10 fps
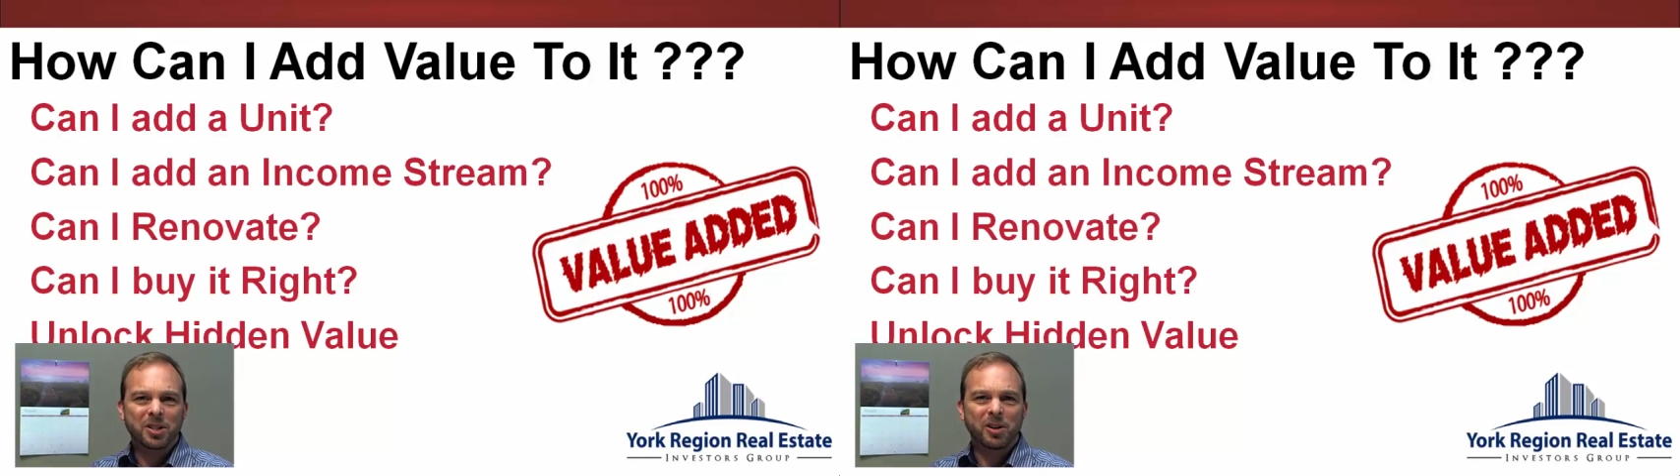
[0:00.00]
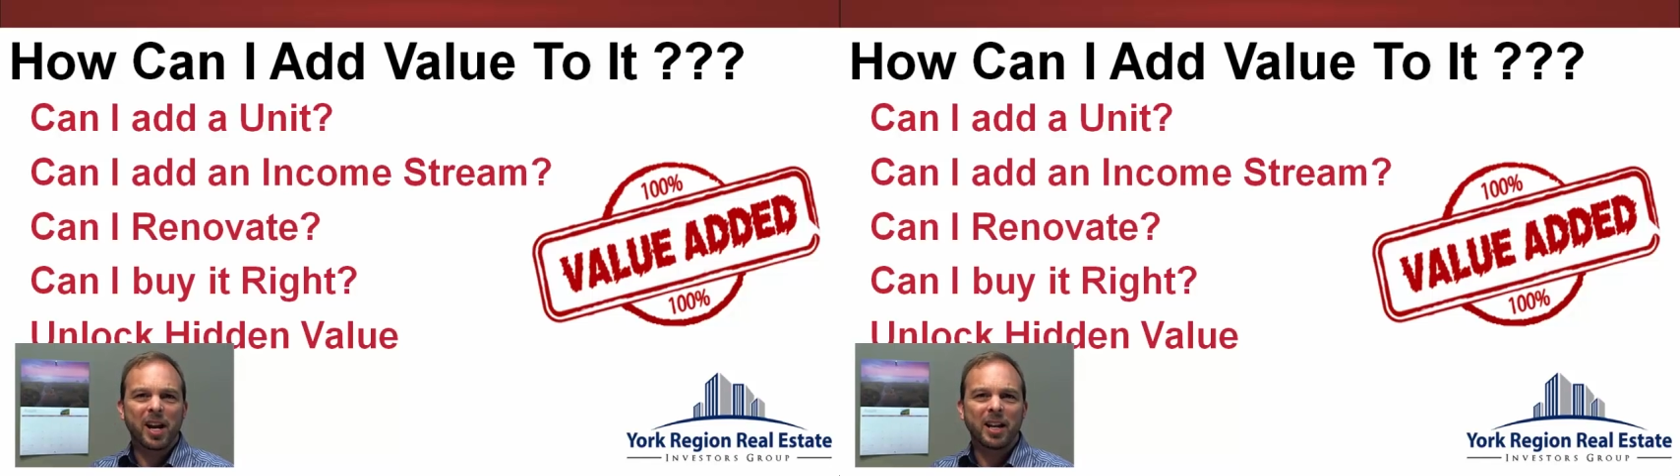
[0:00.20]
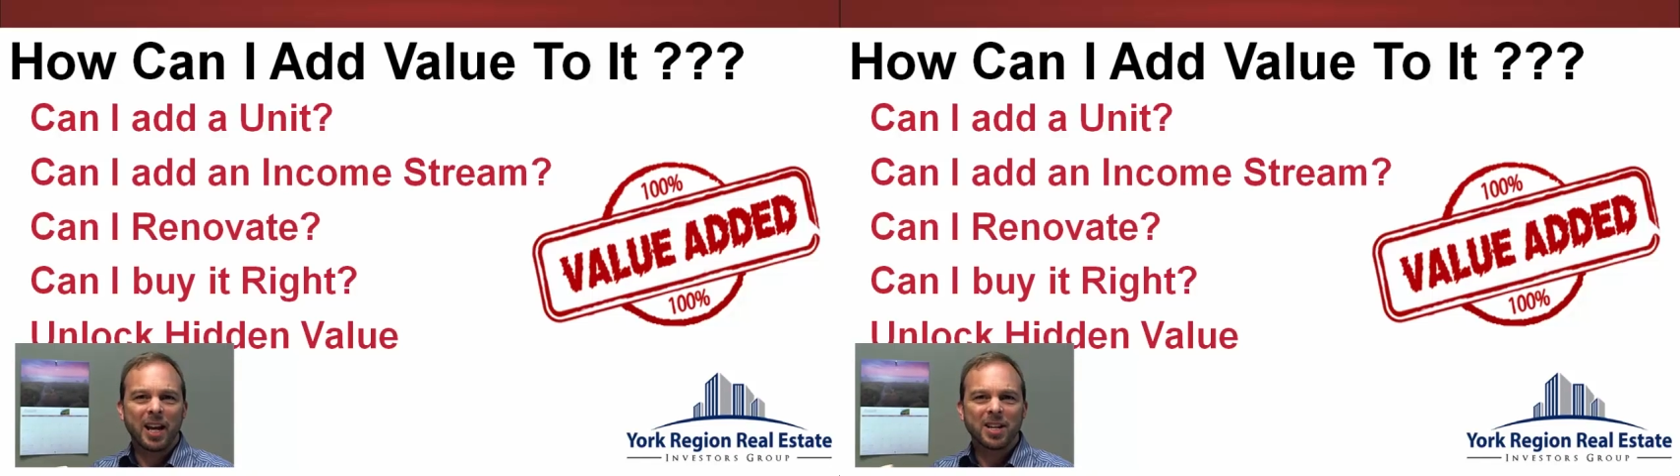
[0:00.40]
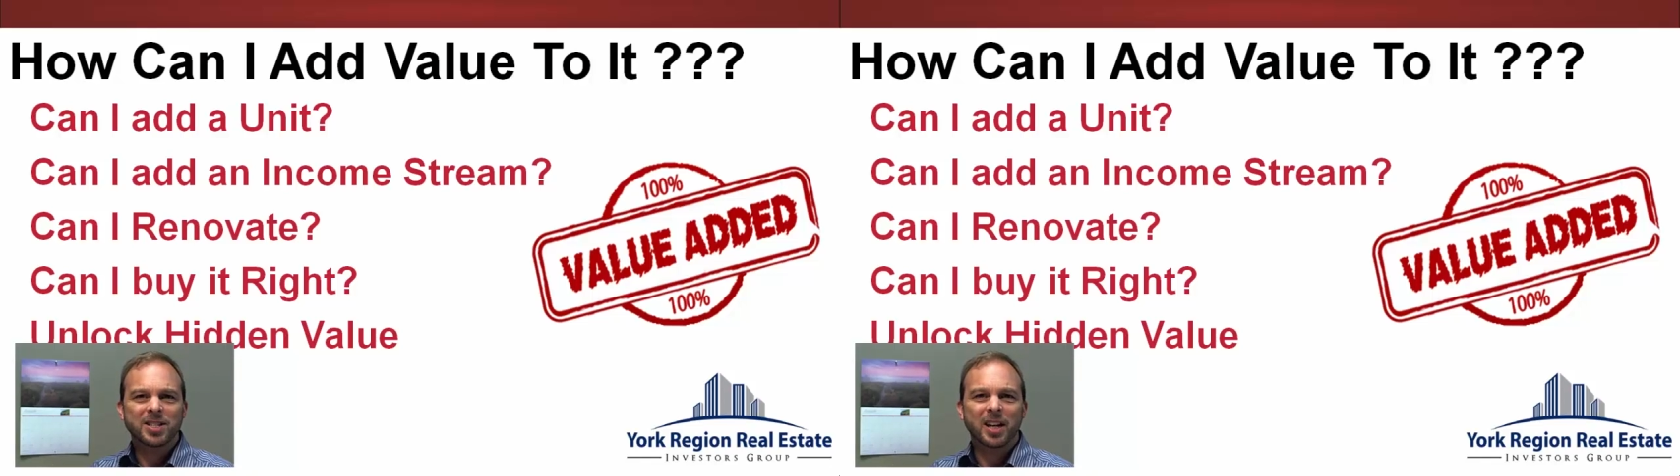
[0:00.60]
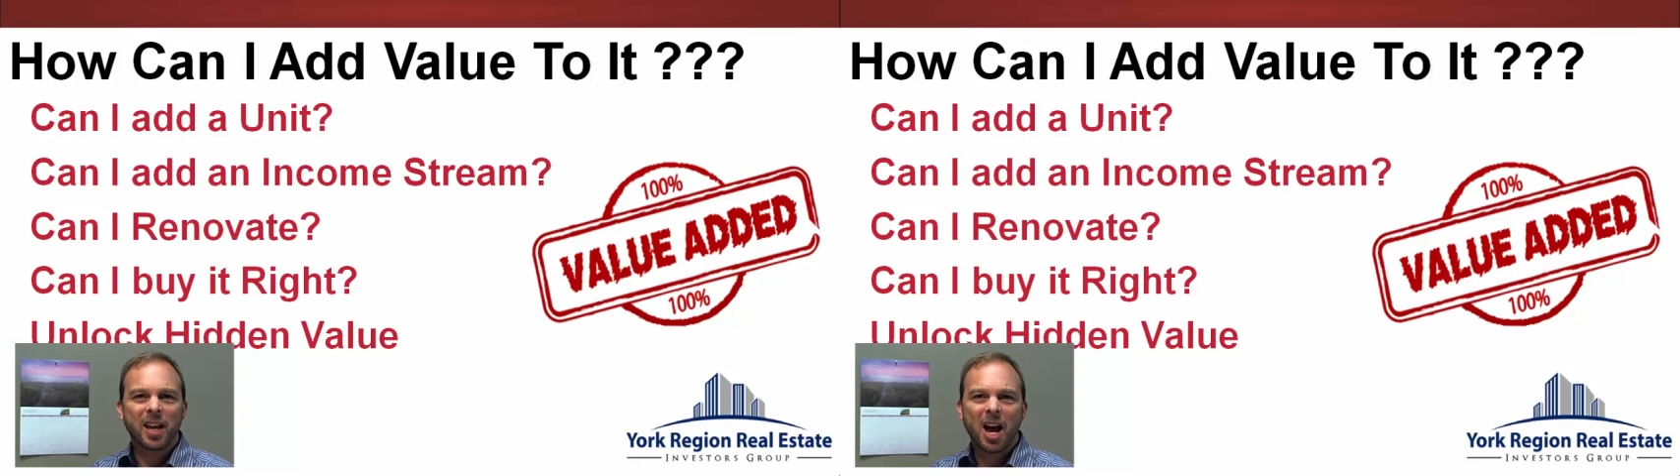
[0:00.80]
getting
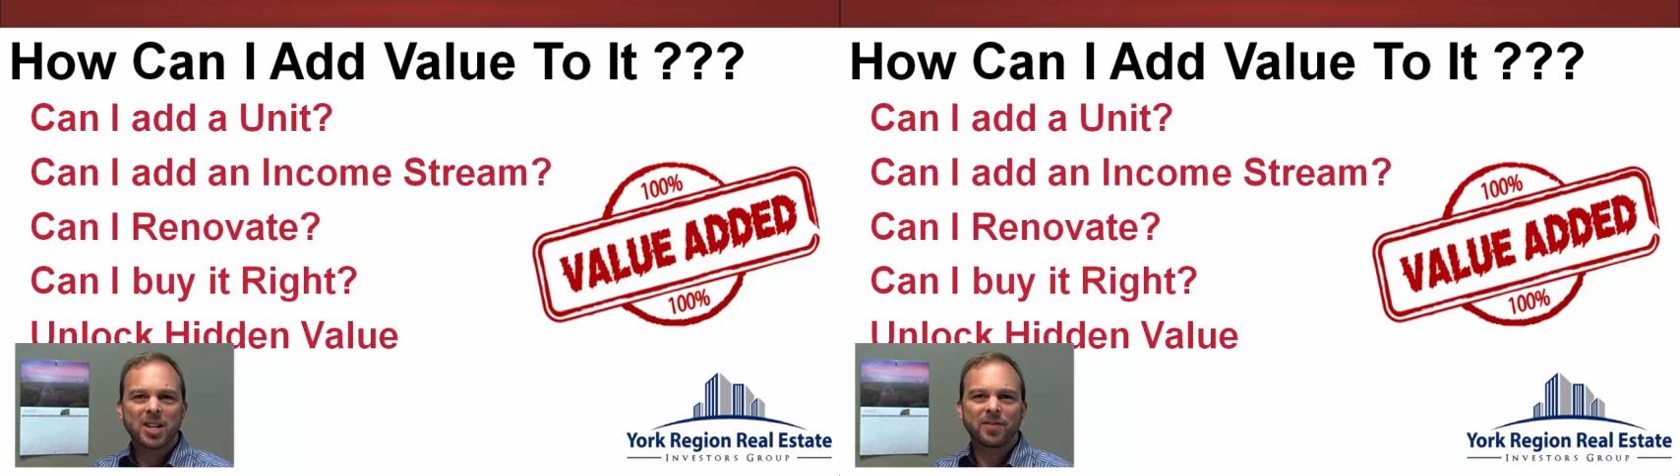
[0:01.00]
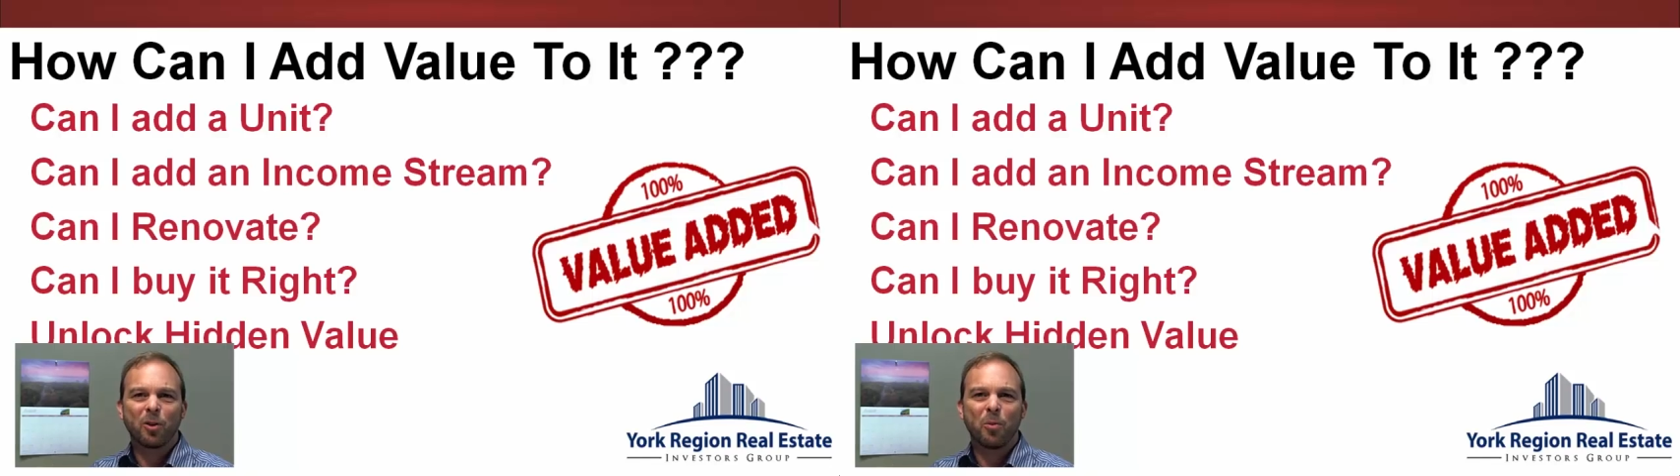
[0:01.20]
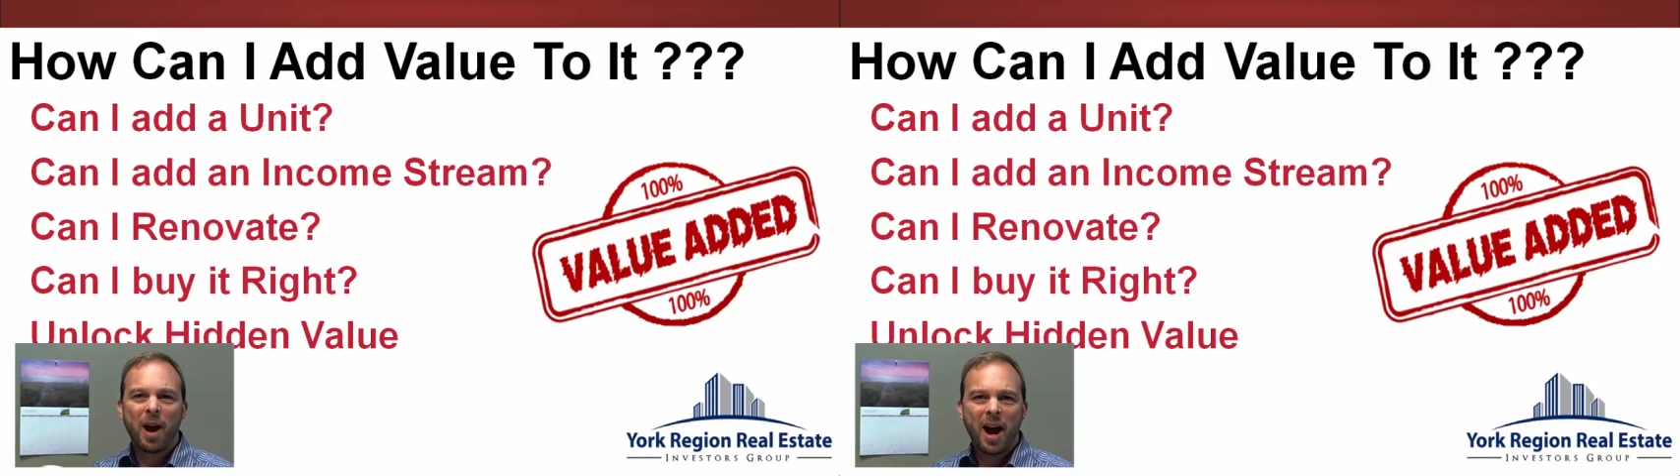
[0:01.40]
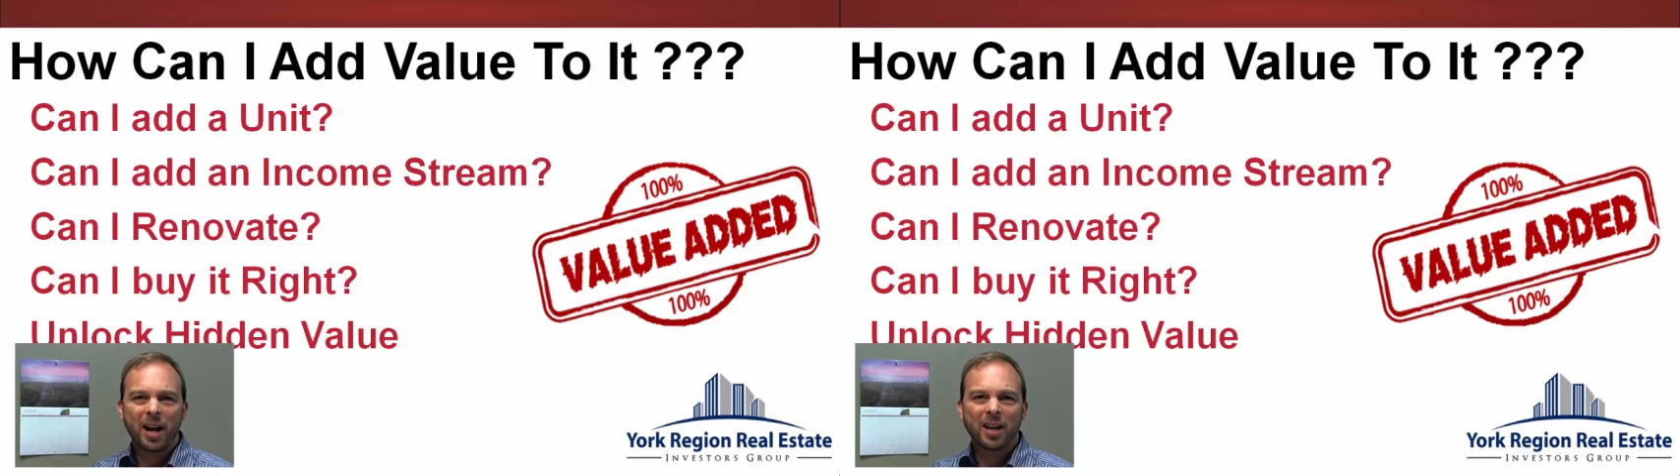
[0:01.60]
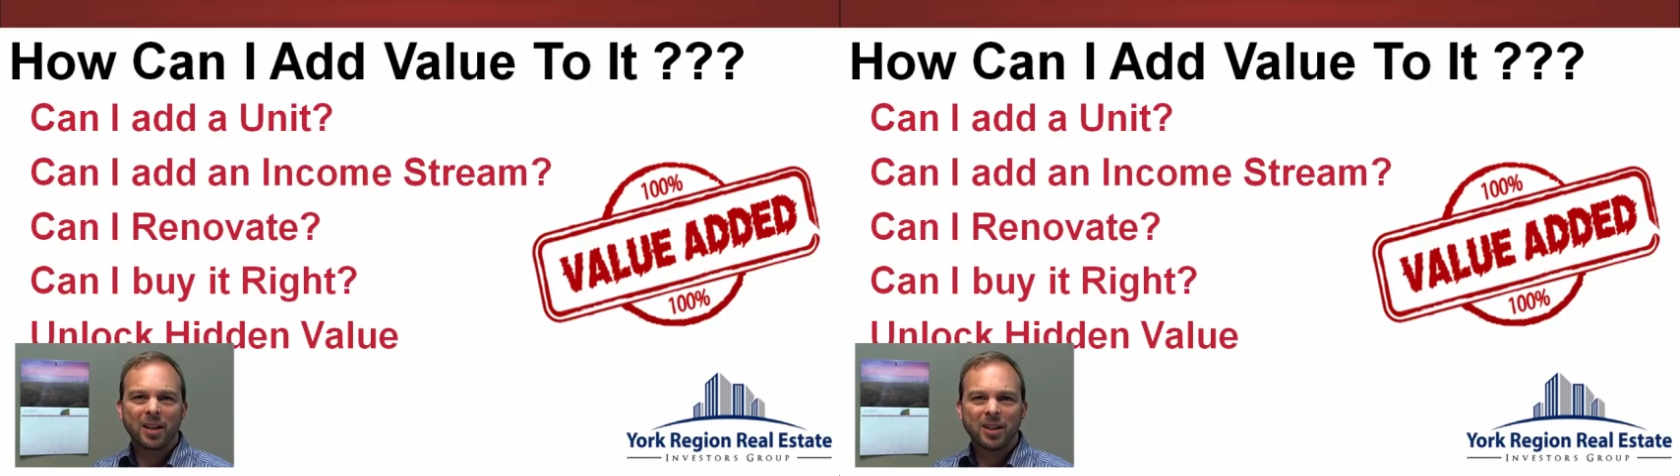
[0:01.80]
instant cash flow back,